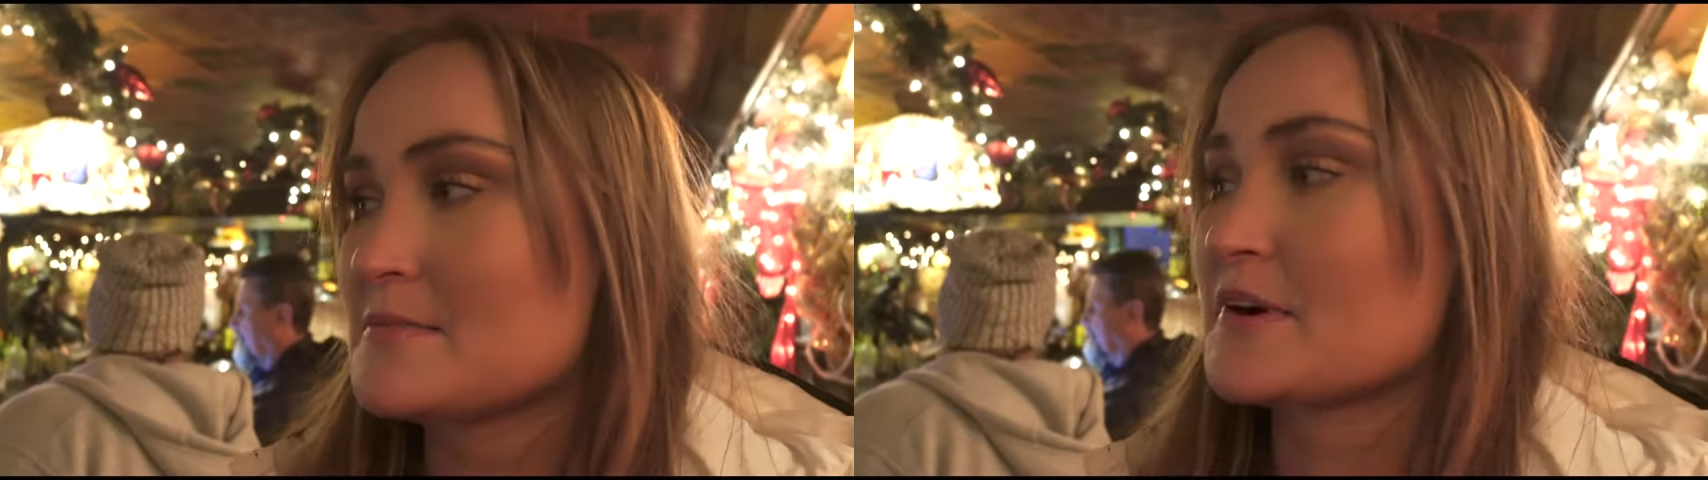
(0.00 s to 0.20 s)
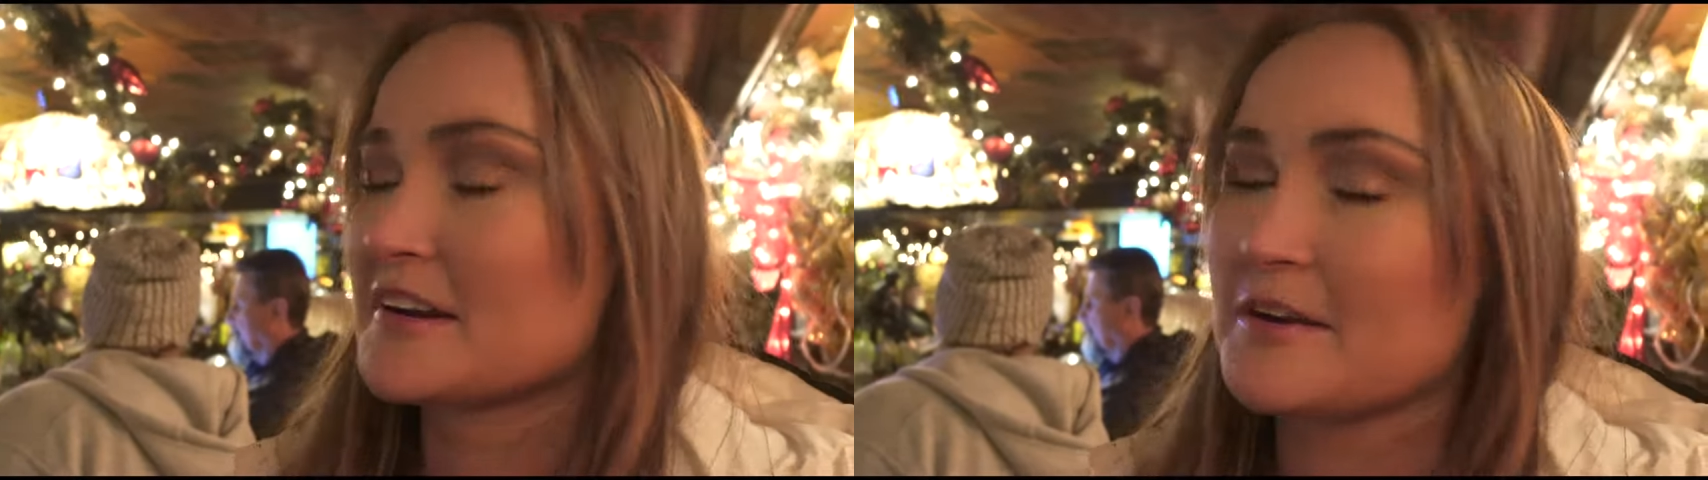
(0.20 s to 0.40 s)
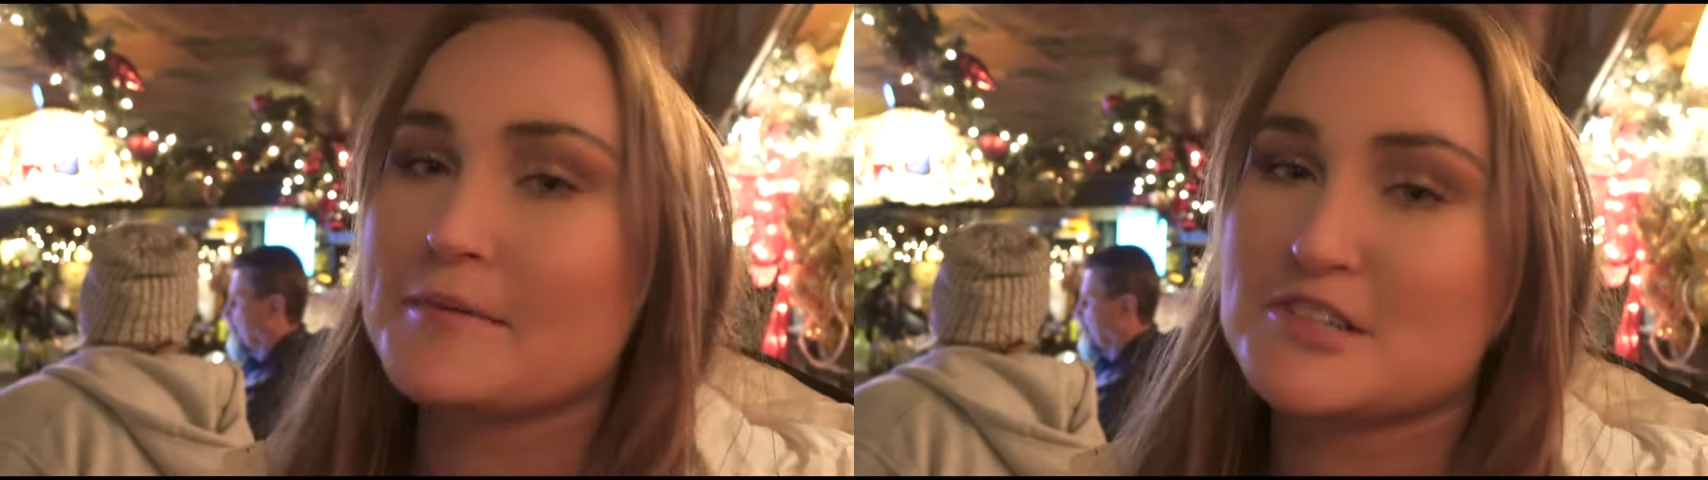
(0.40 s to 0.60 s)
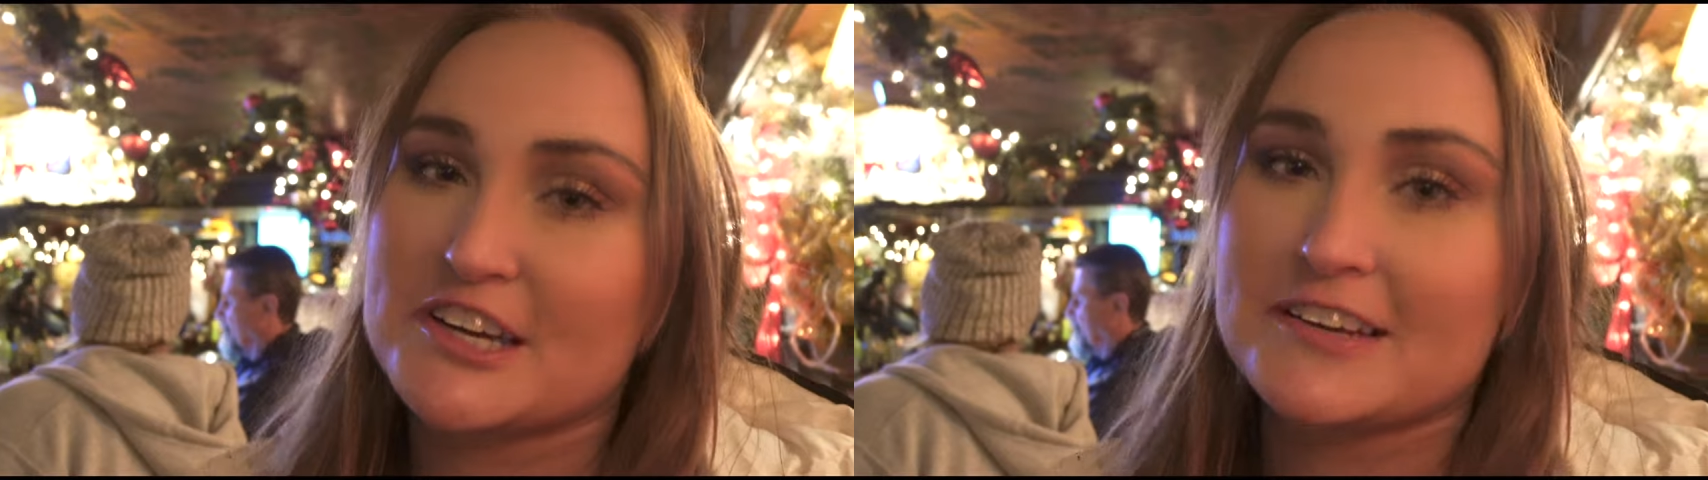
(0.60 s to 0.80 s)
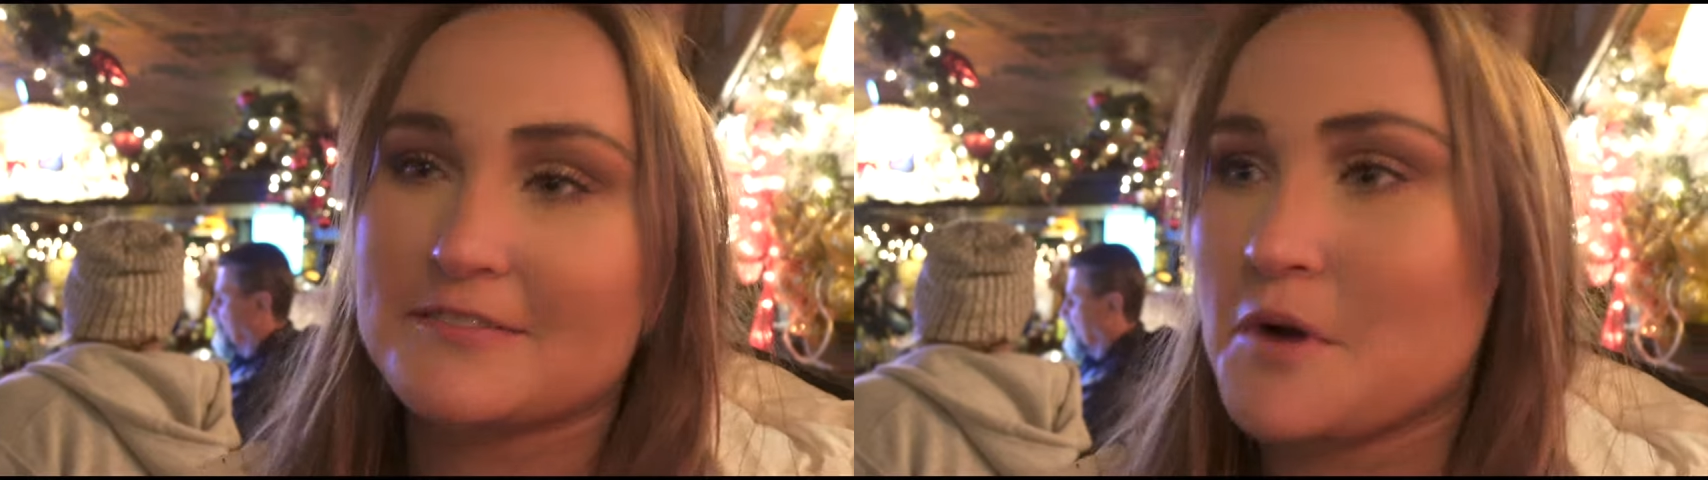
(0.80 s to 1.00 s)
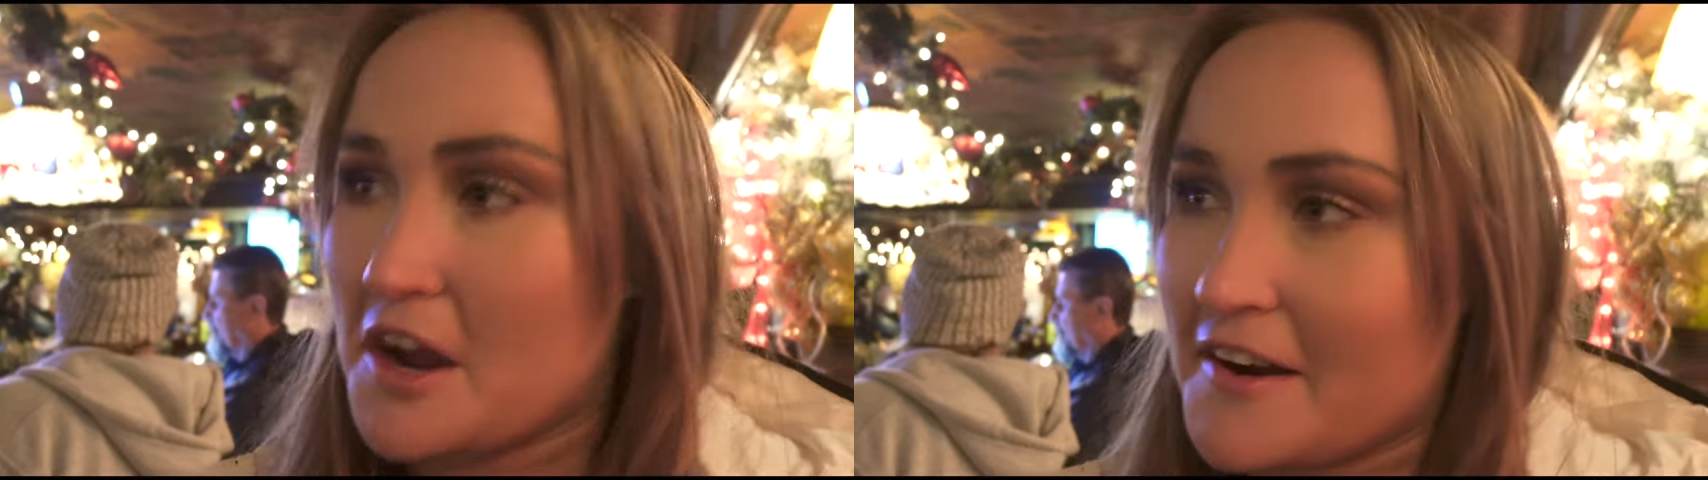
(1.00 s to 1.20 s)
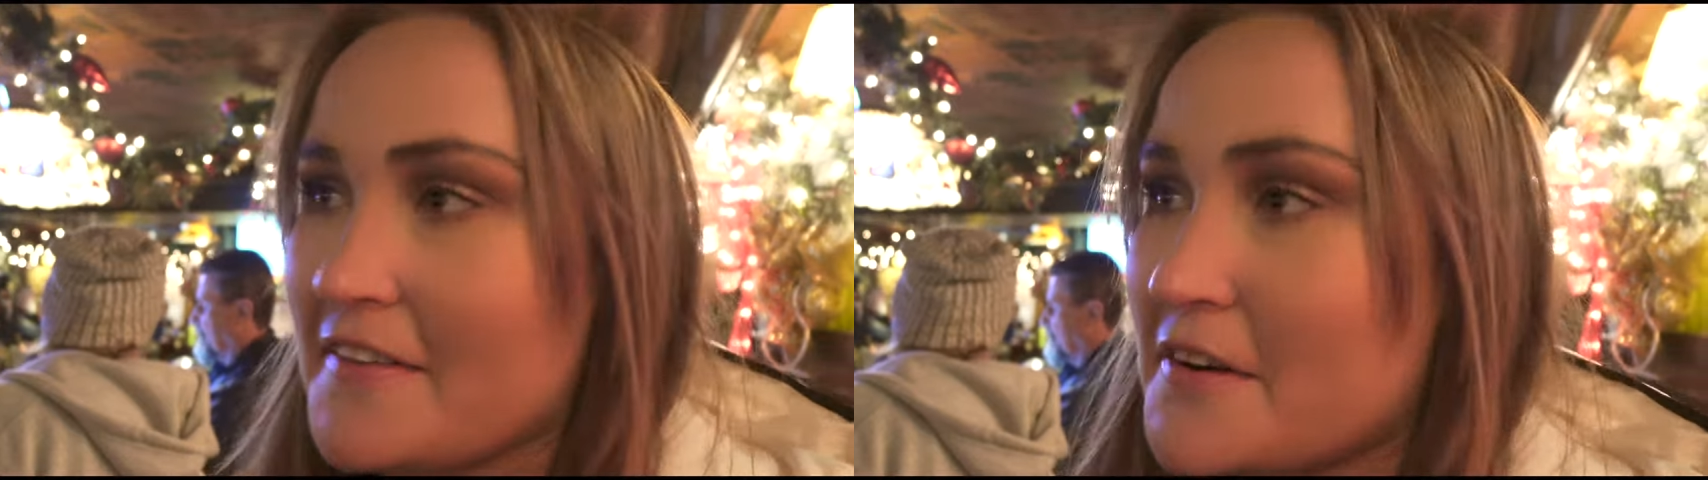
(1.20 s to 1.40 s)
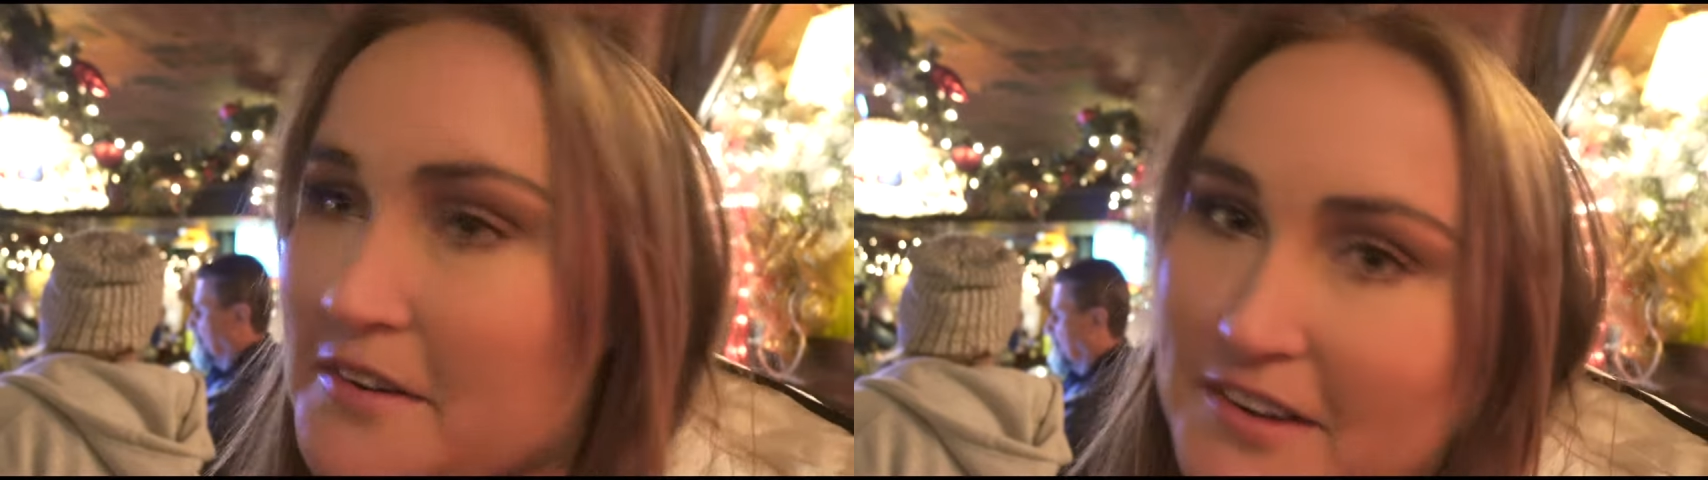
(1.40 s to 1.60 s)
We're gonna grab a drink and walk
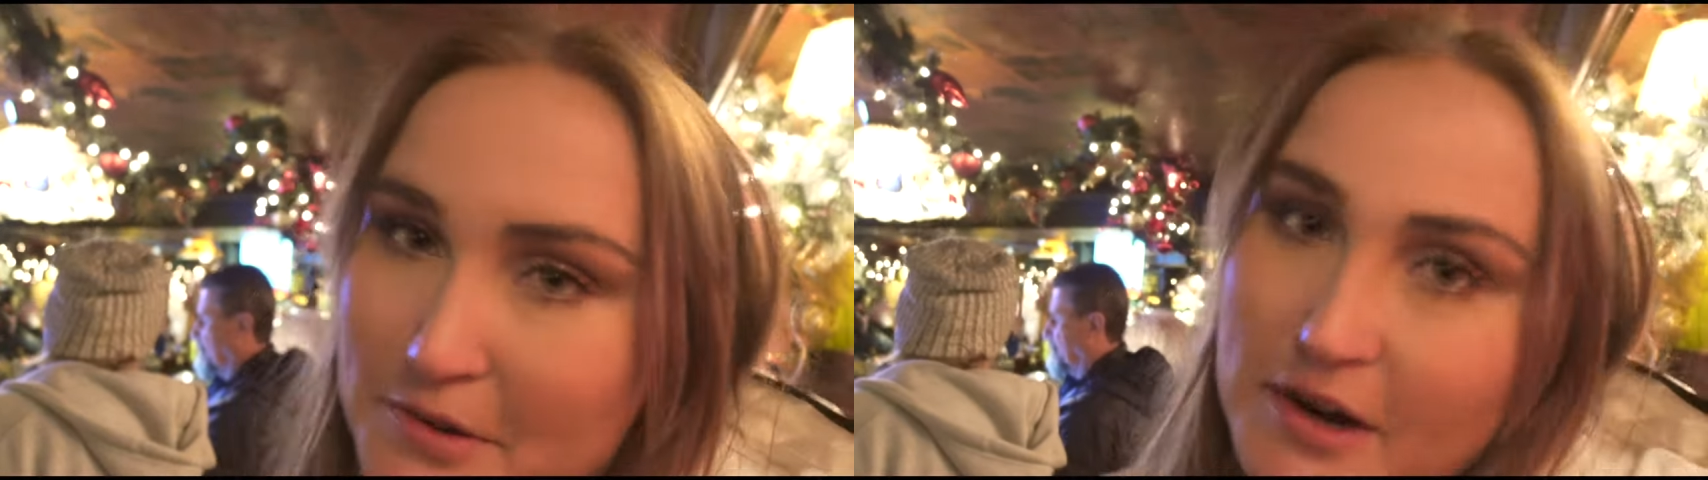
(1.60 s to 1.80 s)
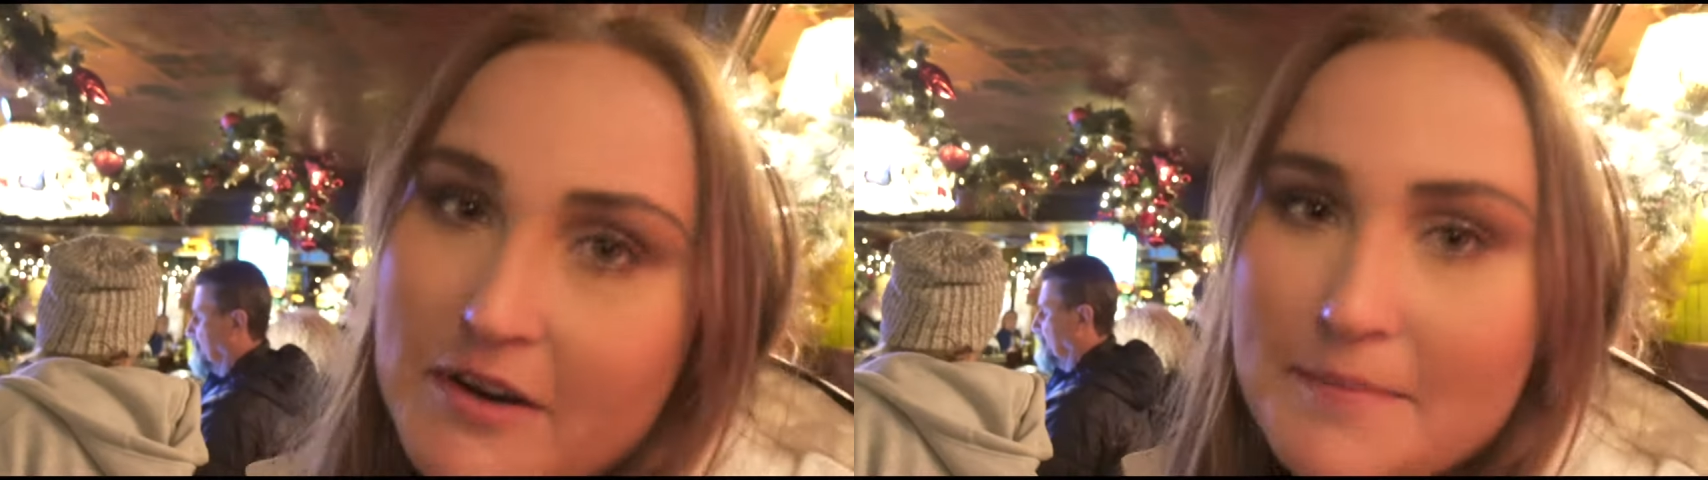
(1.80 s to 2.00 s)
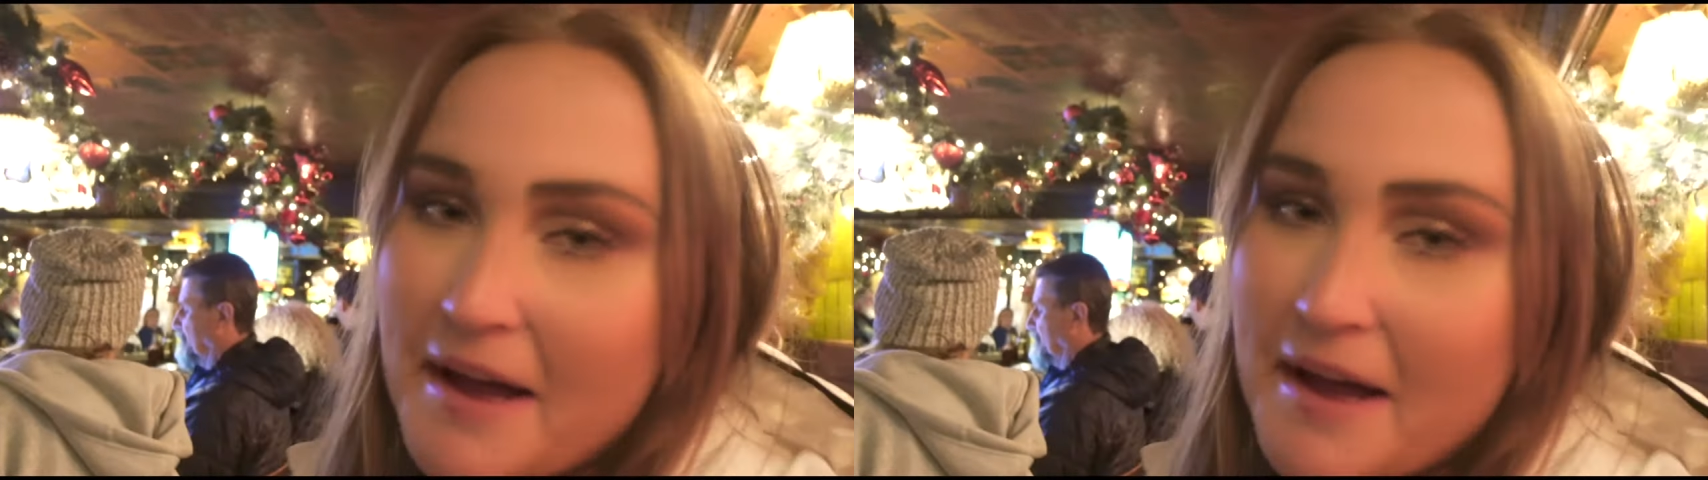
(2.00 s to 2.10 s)
around though if we don't come it.